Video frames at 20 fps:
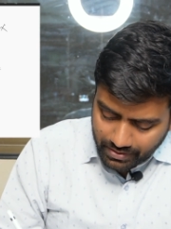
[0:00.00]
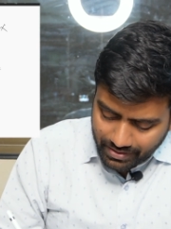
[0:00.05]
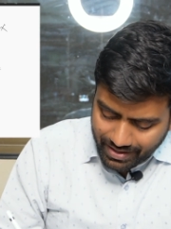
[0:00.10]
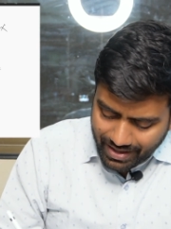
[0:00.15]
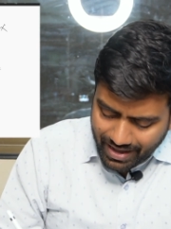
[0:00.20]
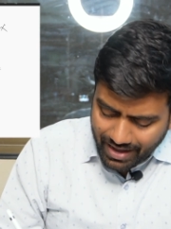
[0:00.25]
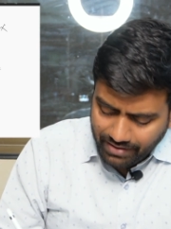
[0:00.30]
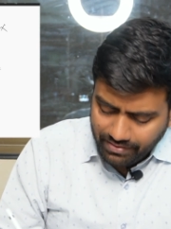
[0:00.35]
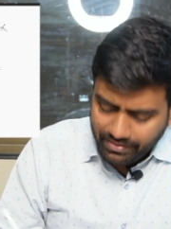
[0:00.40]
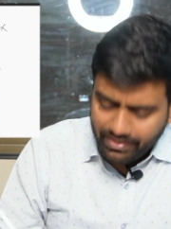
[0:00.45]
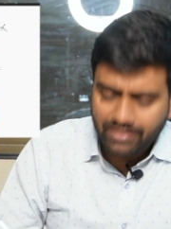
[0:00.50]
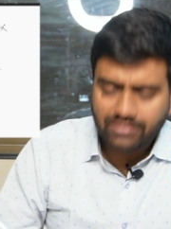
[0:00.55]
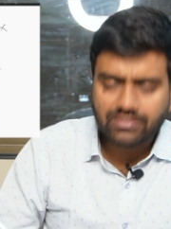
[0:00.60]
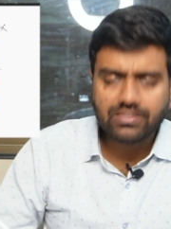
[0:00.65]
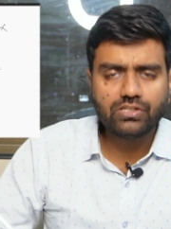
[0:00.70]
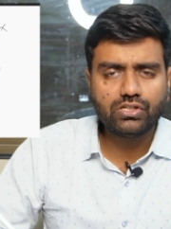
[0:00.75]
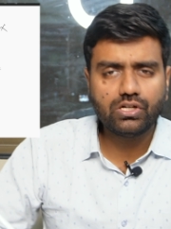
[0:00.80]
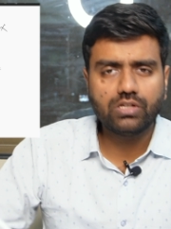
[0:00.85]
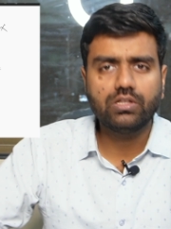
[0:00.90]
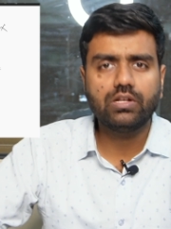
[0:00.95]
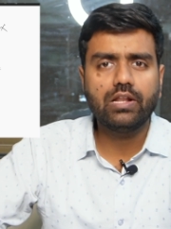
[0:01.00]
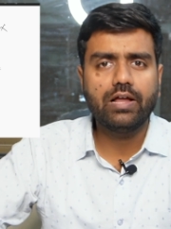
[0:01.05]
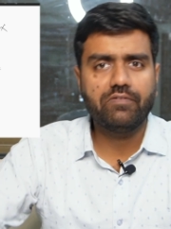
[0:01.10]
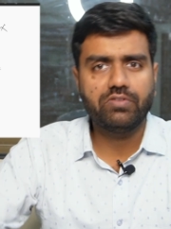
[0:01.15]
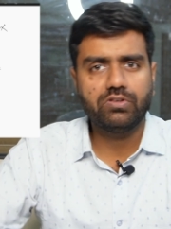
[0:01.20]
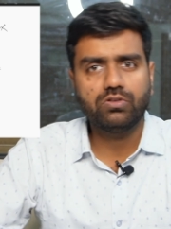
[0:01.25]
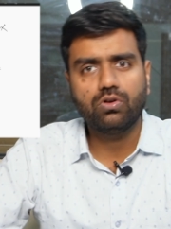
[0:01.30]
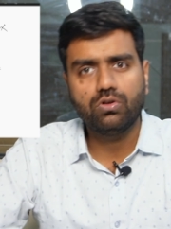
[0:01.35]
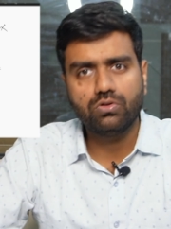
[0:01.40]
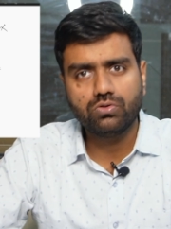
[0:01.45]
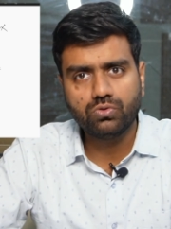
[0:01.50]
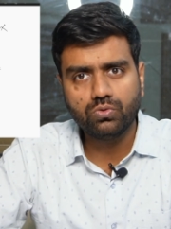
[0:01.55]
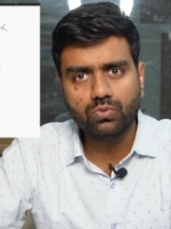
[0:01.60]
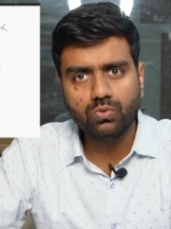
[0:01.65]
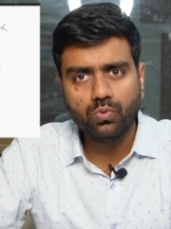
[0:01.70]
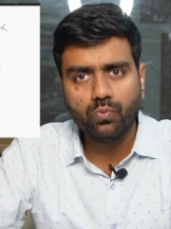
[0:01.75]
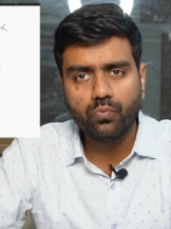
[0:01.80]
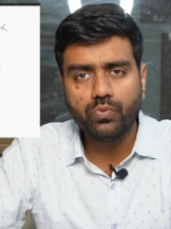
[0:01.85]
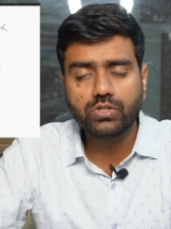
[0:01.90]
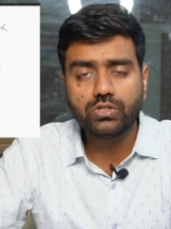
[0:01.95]
And there are such other languages also
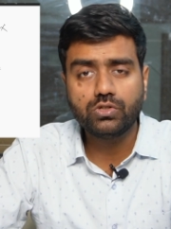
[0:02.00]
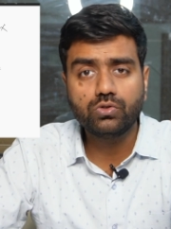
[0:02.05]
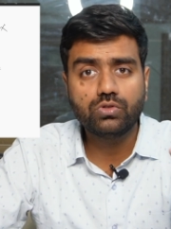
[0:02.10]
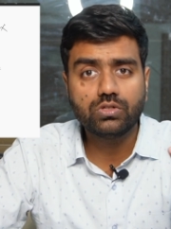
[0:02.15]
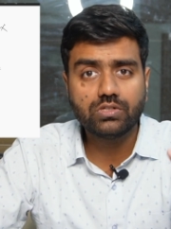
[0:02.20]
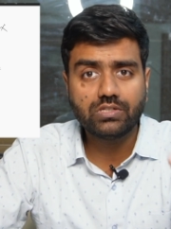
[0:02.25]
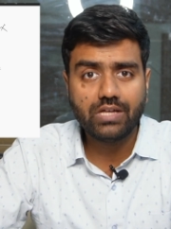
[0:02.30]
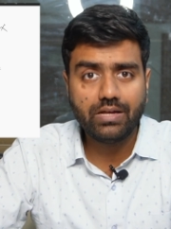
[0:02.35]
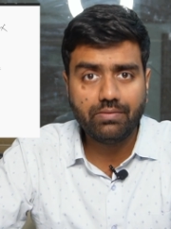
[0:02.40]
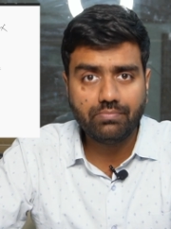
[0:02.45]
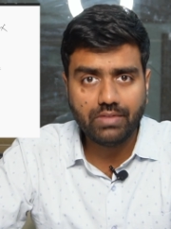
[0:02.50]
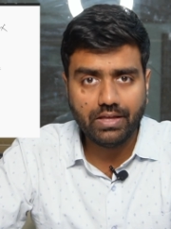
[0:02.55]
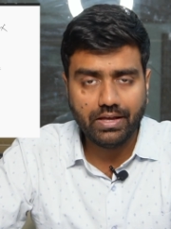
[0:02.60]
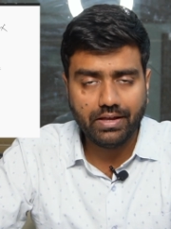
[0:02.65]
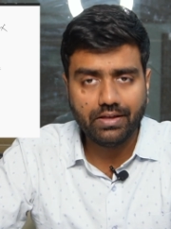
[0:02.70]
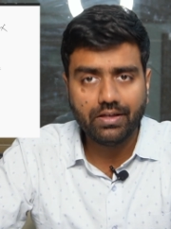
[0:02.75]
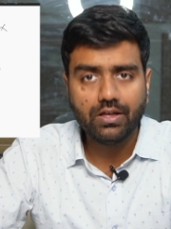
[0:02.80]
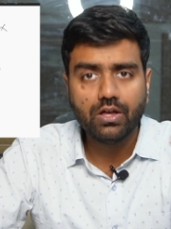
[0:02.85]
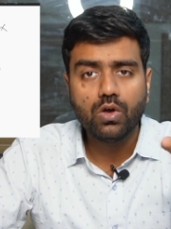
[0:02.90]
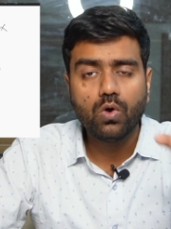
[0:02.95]
which do the same thing,